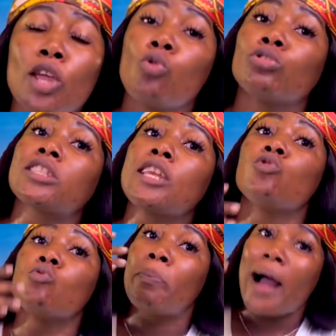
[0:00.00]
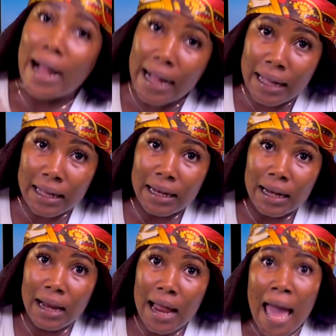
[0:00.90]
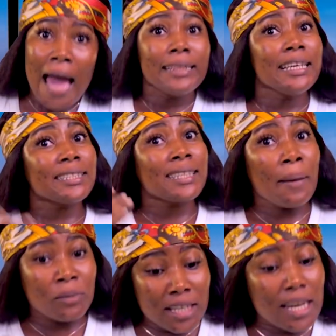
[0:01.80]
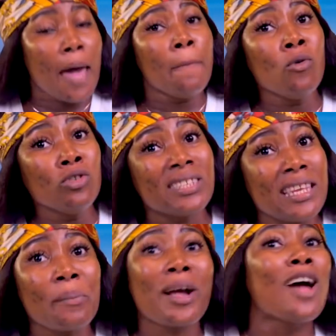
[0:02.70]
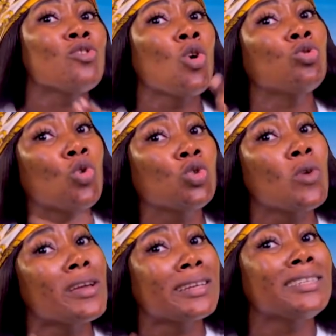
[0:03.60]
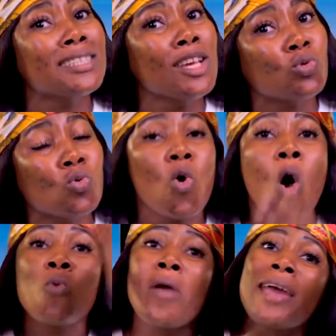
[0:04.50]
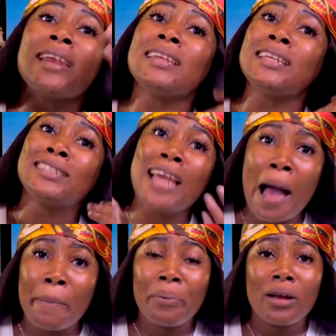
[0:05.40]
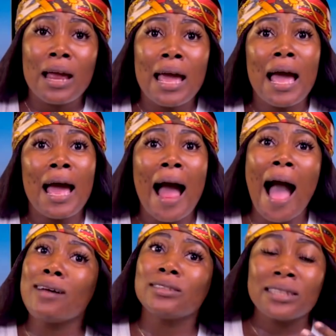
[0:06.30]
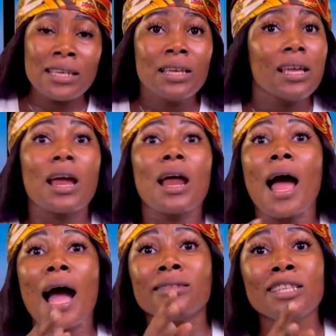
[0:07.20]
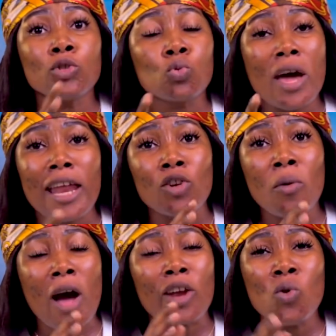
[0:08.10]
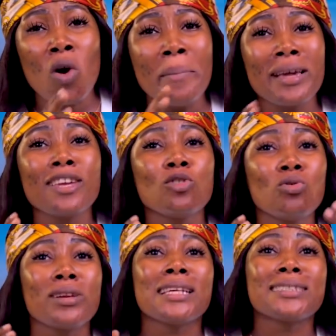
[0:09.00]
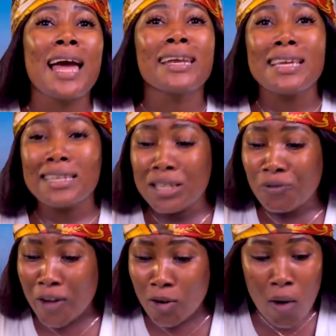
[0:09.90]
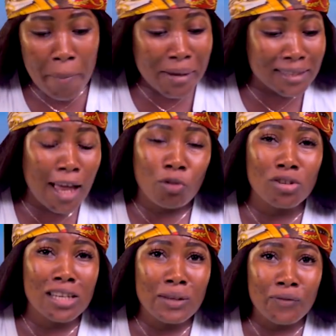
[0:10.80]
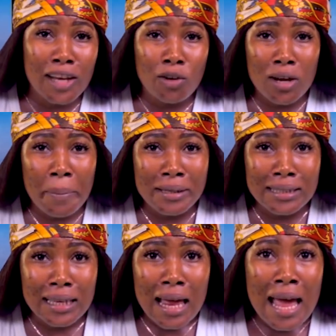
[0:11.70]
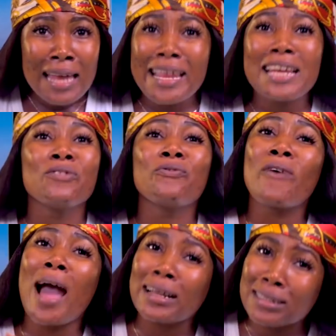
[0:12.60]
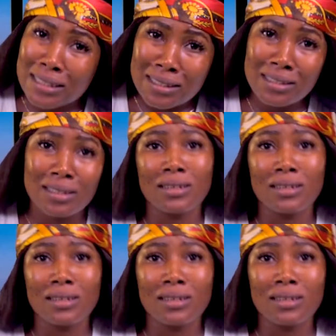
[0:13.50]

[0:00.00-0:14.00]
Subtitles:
They go send you back. The same thing, a Muslim cannot go to a Christian school wearing hijab. See, this one, I know what make it look like, say, they defend one person, I know they defend another person. Now, the fact,